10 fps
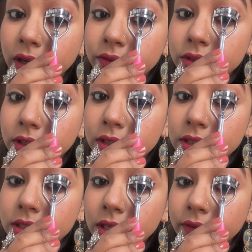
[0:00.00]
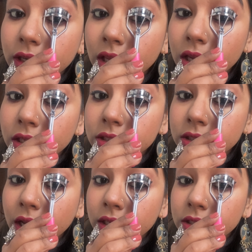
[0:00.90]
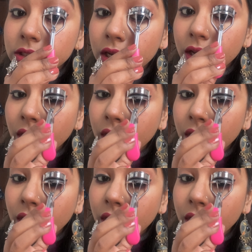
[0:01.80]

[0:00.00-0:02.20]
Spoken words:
6, 7, 8, 9, 10.